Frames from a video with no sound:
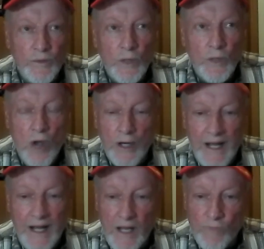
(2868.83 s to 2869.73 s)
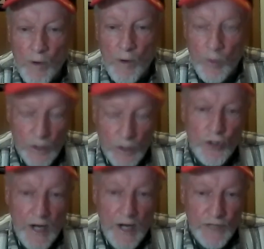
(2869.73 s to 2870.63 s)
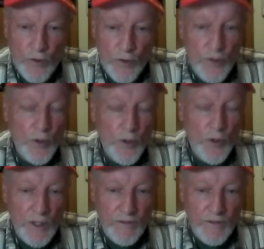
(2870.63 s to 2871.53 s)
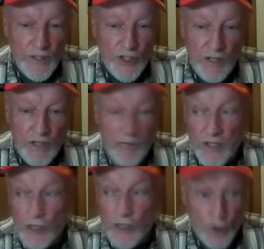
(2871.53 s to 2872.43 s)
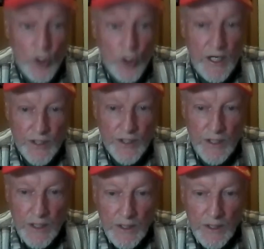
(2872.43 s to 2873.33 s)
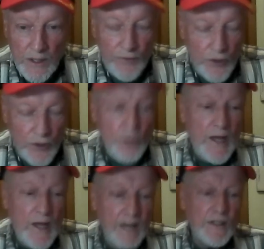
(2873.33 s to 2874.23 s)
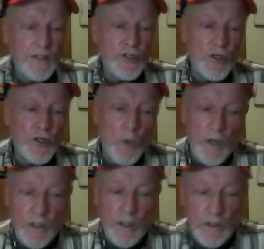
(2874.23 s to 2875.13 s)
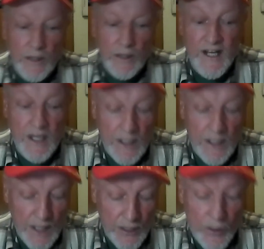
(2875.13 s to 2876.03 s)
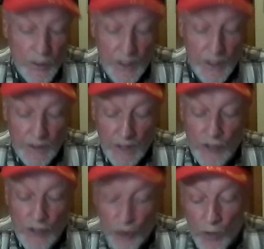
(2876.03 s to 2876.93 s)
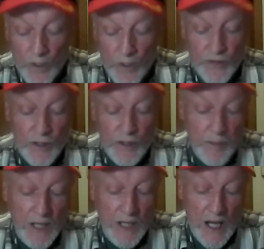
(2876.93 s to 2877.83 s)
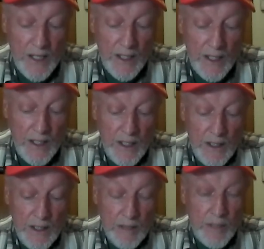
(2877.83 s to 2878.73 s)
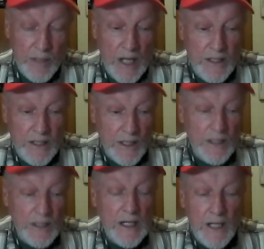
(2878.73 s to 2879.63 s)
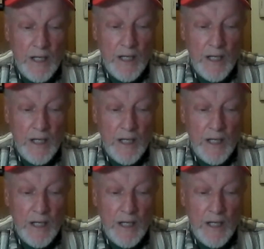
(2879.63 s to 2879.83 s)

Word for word: call an AA form. I want to transfer Third Marine Division. Everybody thinks you're crazy if you do that because you're going into Indian country and, and you know what it's going to be like. But I did, and I got up